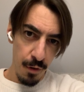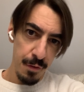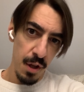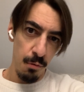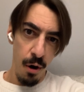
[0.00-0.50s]
for
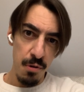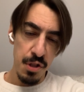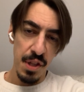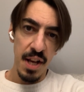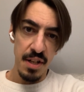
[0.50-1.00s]
their role so
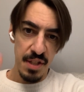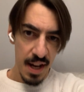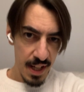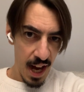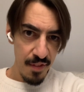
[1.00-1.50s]
they can
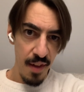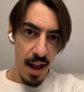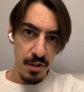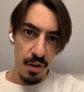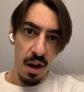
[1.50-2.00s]
dedicate their
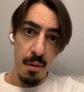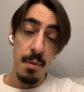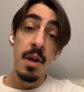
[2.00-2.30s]
time